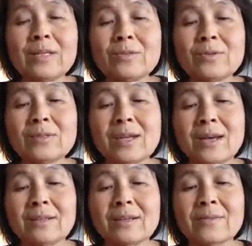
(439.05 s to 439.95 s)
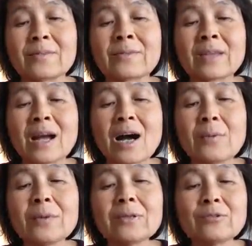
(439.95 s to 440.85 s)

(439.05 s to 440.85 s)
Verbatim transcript: Esau said, I will